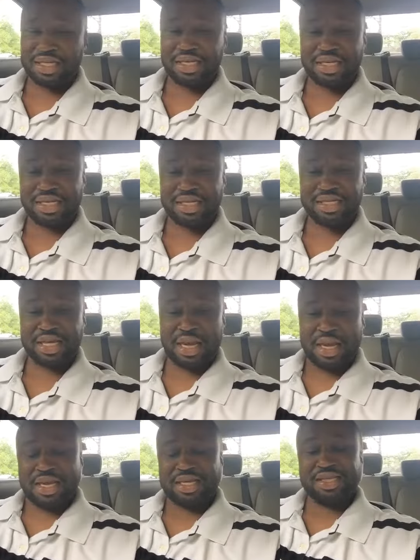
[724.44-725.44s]
is
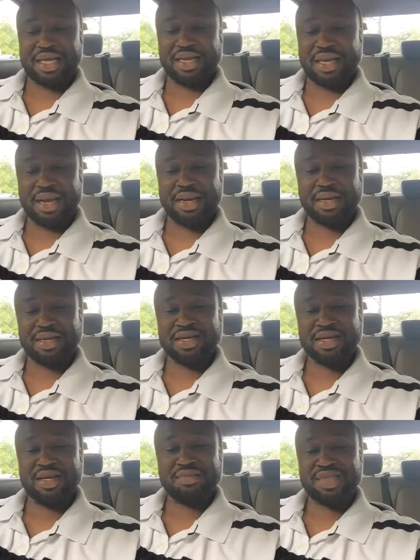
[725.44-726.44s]
that they didn't
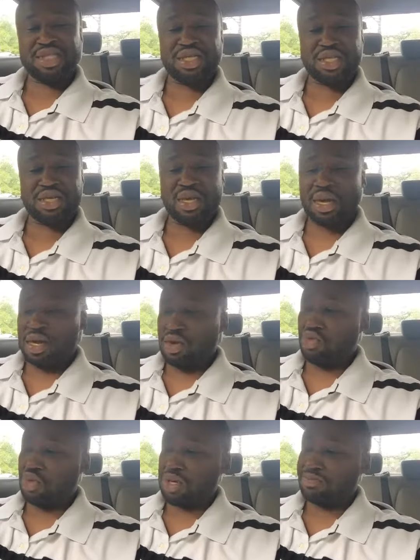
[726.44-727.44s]
come see
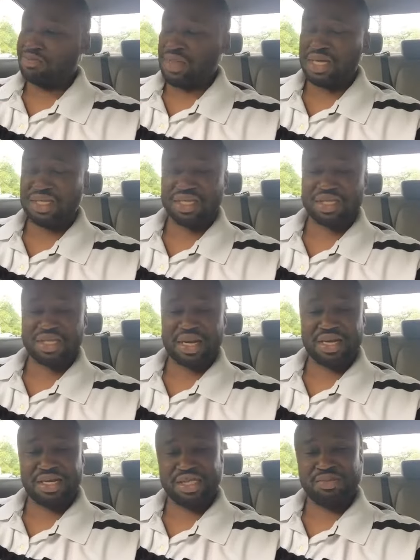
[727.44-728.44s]
what message
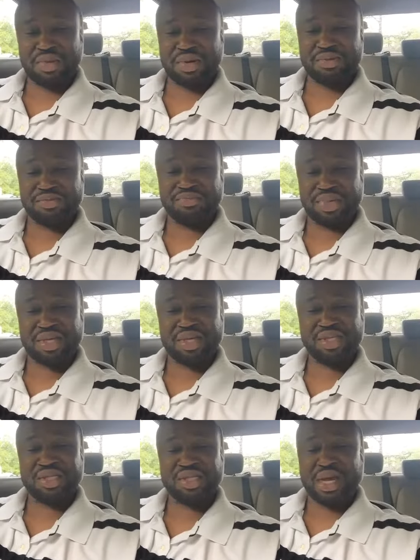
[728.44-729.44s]
that this,
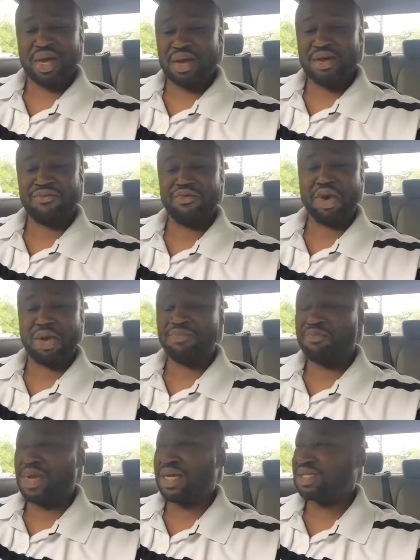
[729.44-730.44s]
because of what
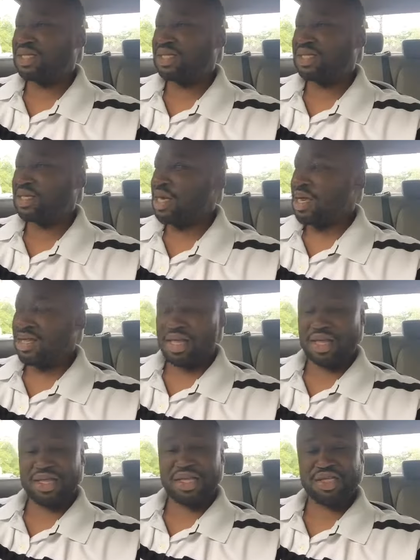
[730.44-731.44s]
message
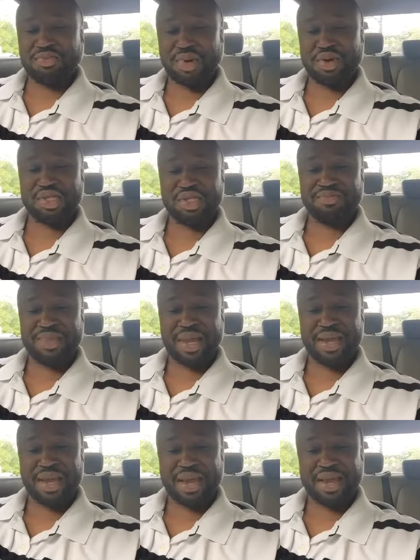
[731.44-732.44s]
that this person
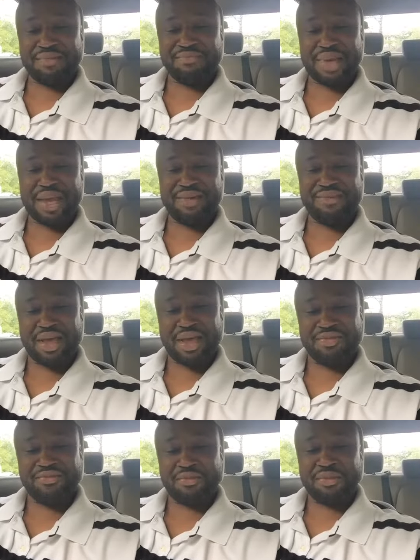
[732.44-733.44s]
may have
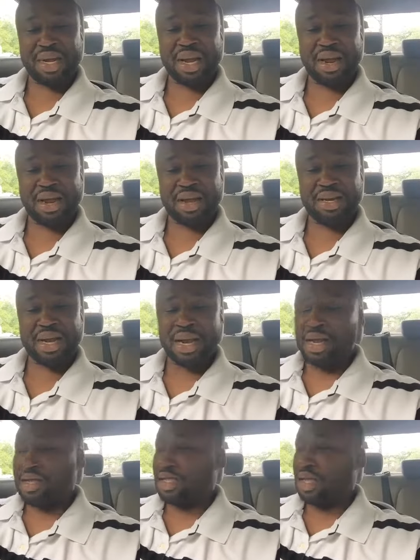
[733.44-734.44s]
had from God.
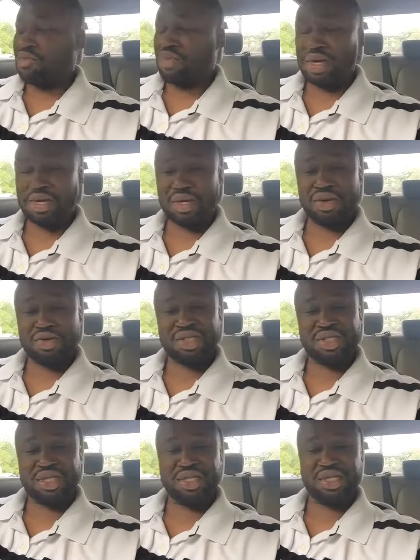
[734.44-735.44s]
They went to go
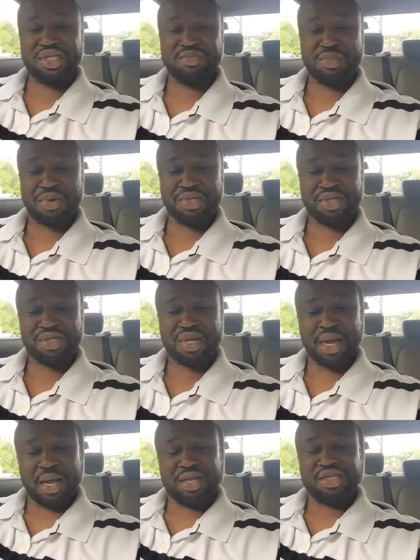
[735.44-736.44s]
see this person
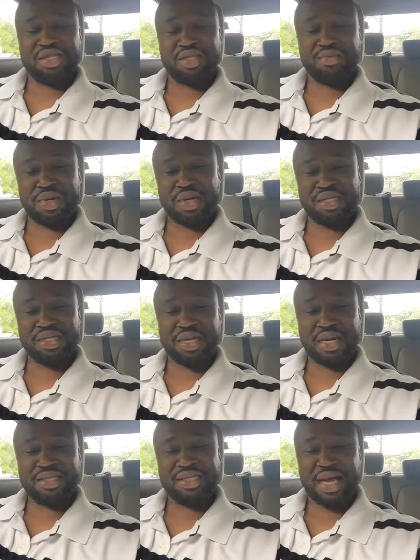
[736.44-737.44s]
just because of
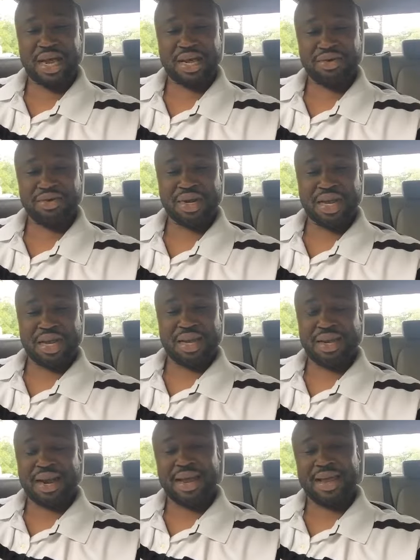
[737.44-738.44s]
their title.
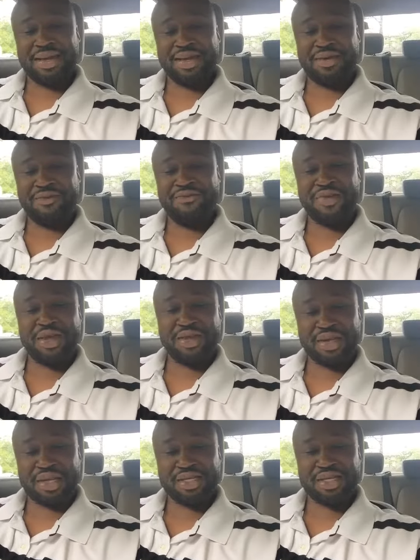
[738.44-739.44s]
And I had an event
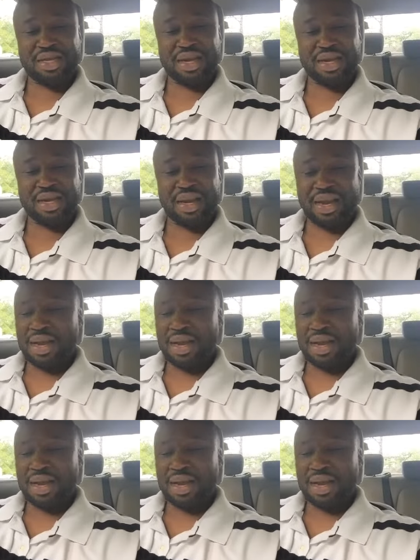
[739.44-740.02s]
yesterday,